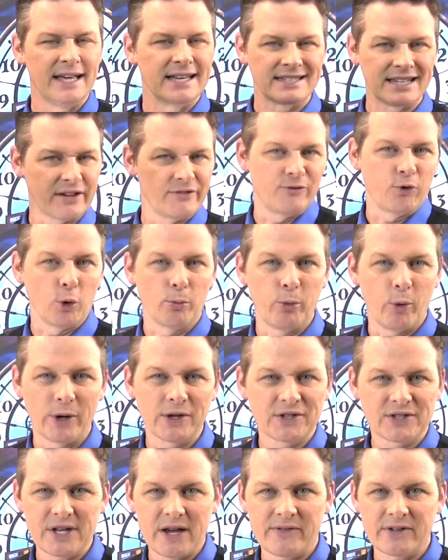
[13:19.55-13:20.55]
It's like
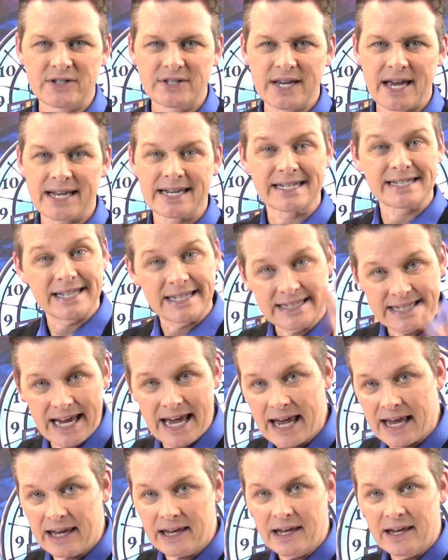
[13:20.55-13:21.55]
4.7 seconds.
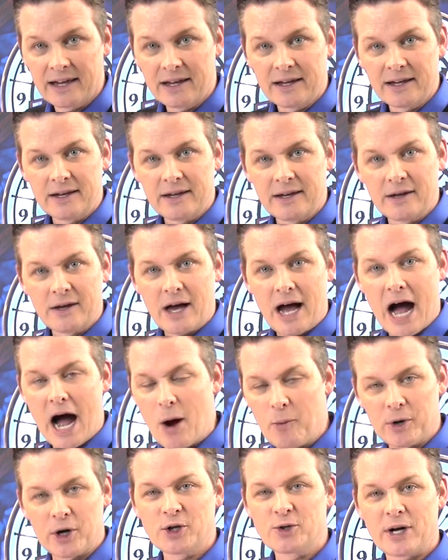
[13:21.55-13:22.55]
Today,
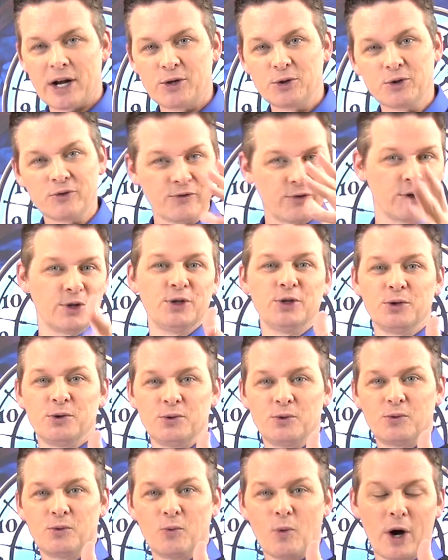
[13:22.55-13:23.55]
I want to try to do it for
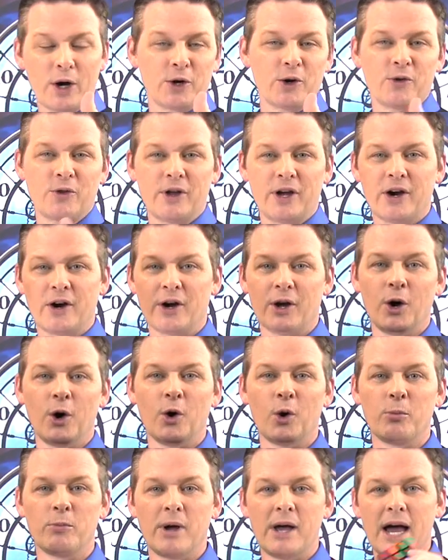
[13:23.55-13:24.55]
you while you're there at
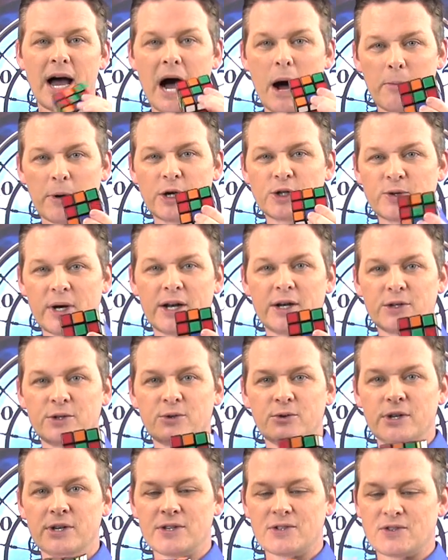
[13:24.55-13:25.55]
home. I'm going to try to
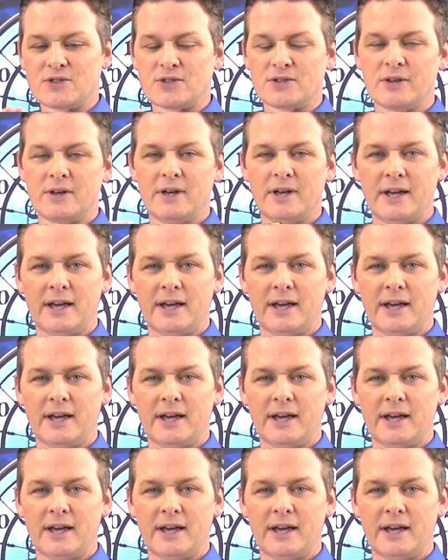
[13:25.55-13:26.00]
do this